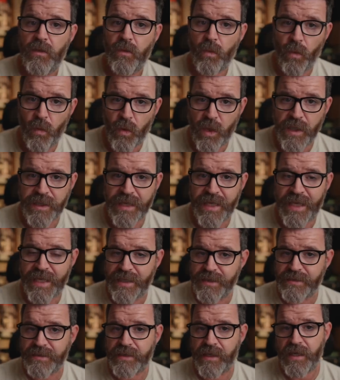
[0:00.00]
one at
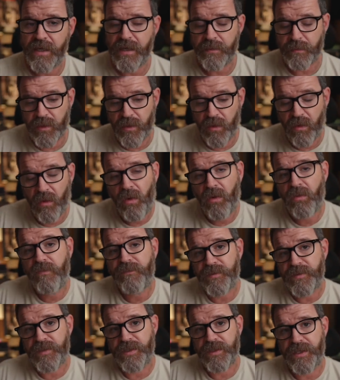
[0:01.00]
a time. And
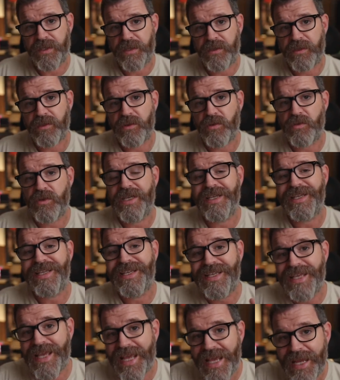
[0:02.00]
hopefully you can
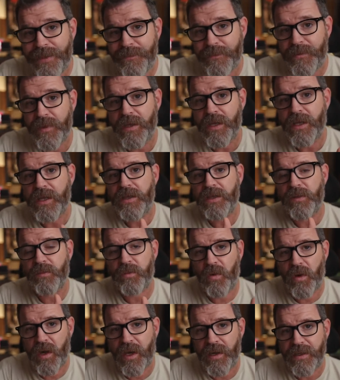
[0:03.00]
keep the
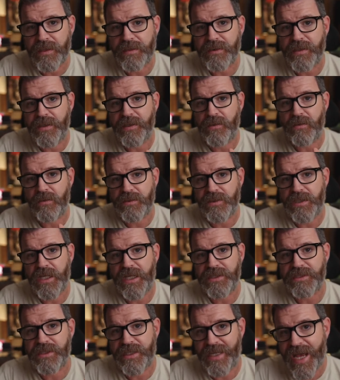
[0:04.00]
product that you're
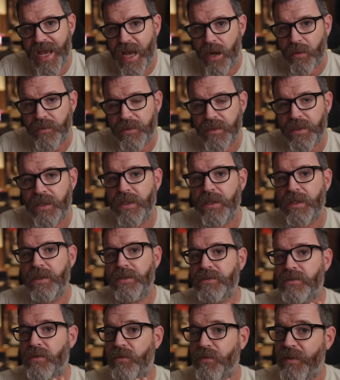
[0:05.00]
changing out.
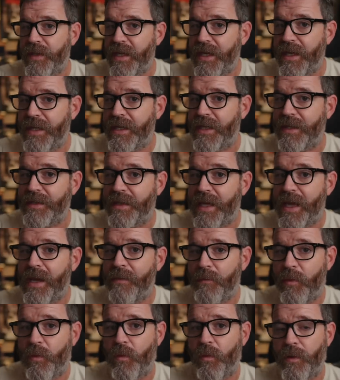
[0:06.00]
So then at
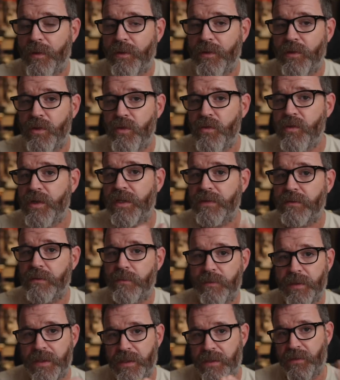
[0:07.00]
that point, you get to
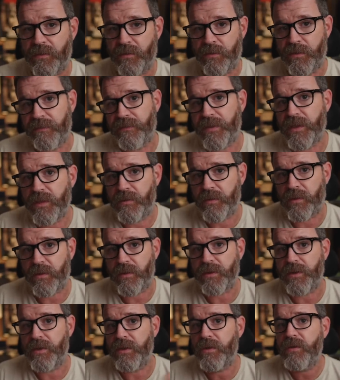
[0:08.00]
be the reviewer.
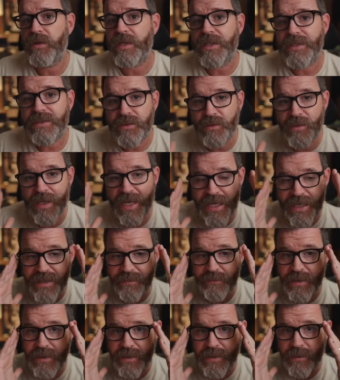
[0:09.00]
You get to
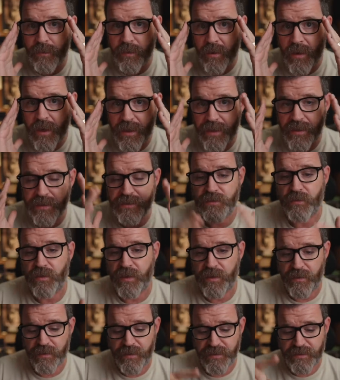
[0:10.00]
A/B the products,
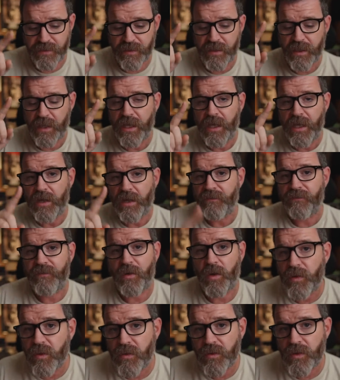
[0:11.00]
whether it's a
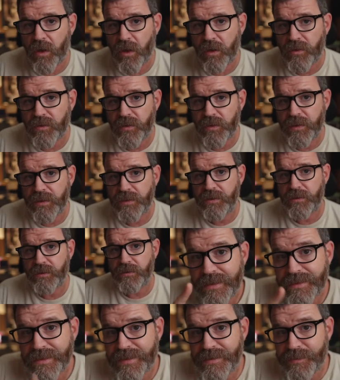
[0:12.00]
phono cartridge,
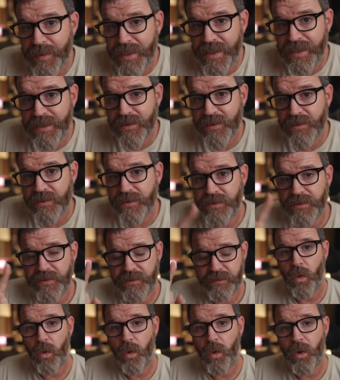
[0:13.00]

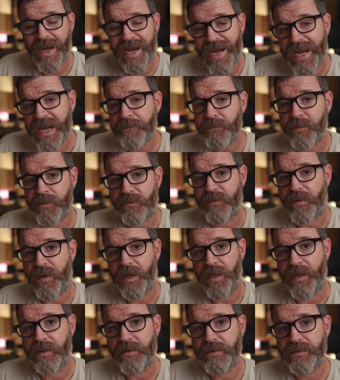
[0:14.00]
speakers, or
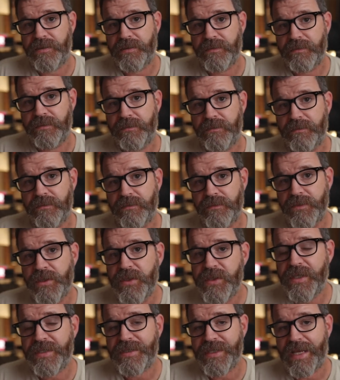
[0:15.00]
amplifiers. You
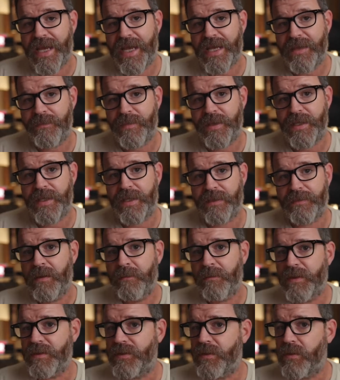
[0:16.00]
get to A/B it,
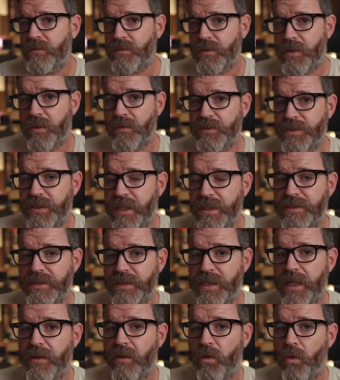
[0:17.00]
but don't go
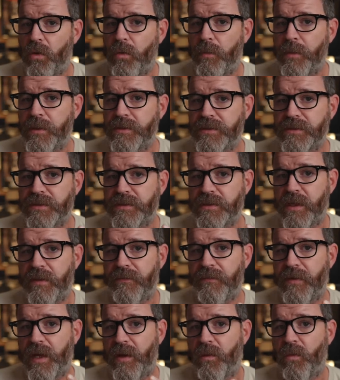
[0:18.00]
changing out a whole bunch of
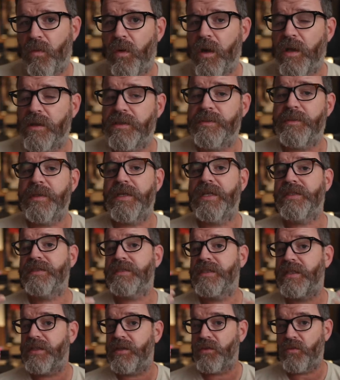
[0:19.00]
stuff at once, because
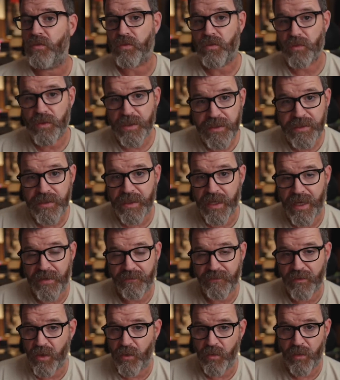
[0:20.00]
then you really have
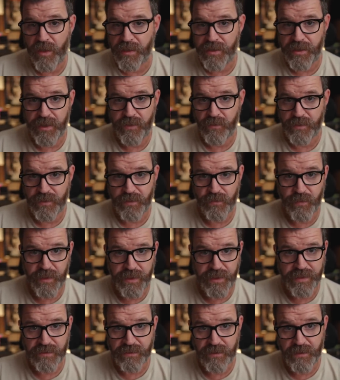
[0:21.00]
no idea what the
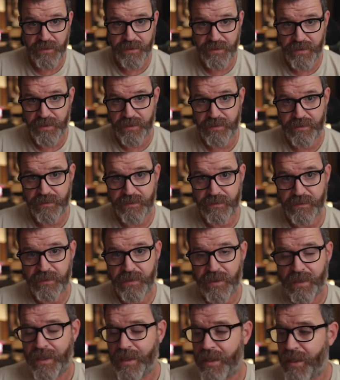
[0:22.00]
weakest link is.
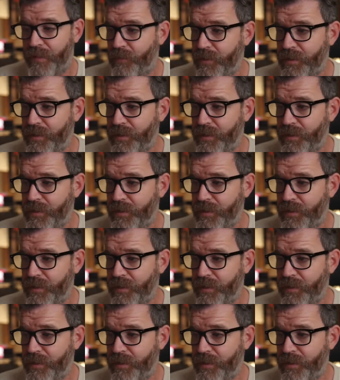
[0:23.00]
And